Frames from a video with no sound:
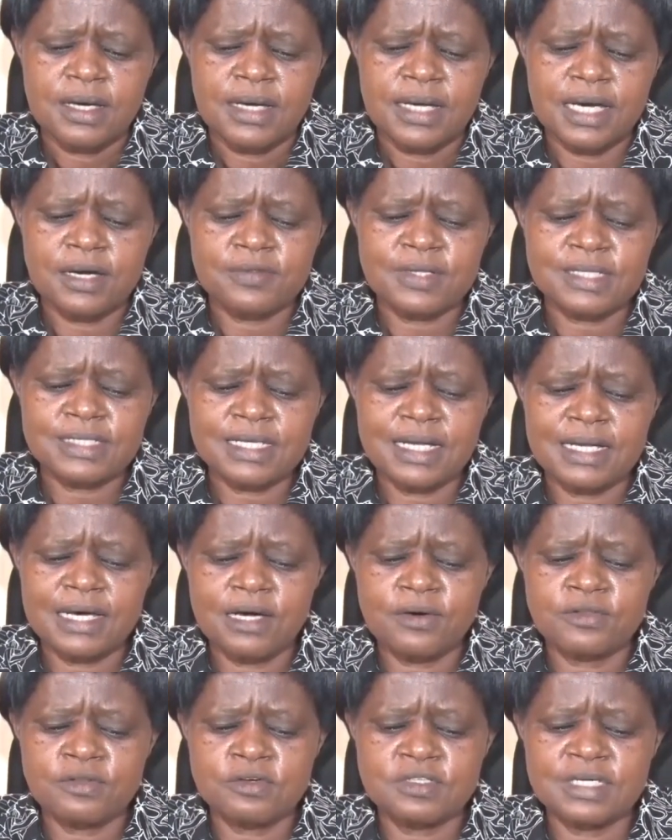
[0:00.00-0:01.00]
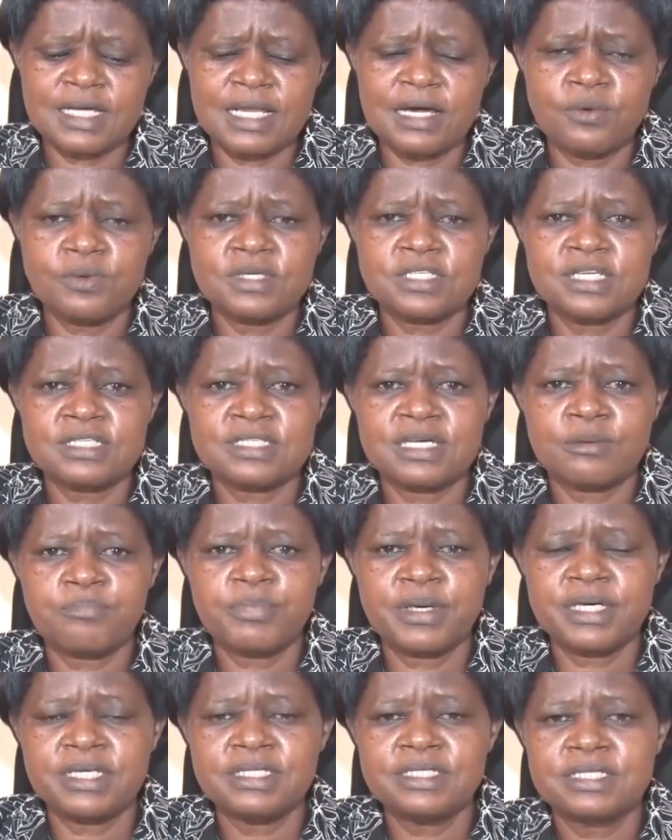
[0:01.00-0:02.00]
Now those allowances are
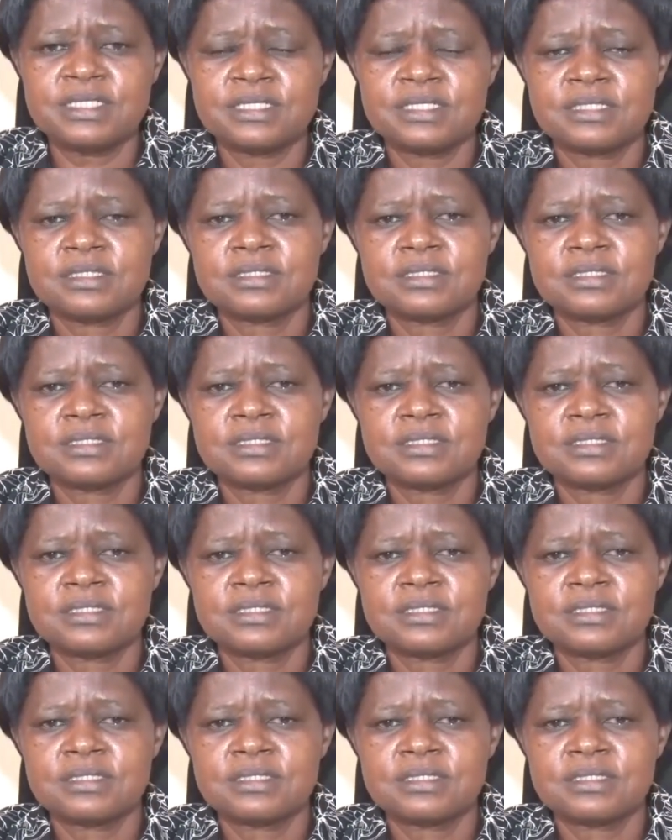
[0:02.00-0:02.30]
paid